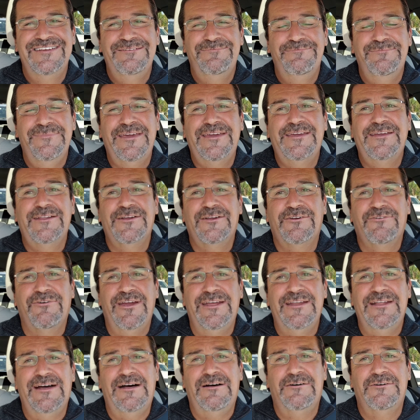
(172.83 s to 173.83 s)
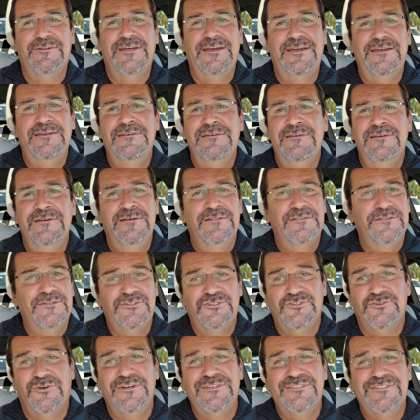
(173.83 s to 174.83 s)
Make it a great holiday.
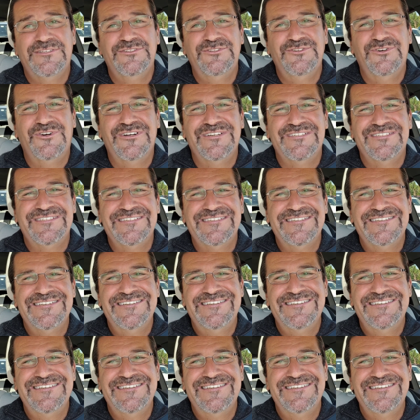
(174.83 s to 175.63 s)
The choice is yours.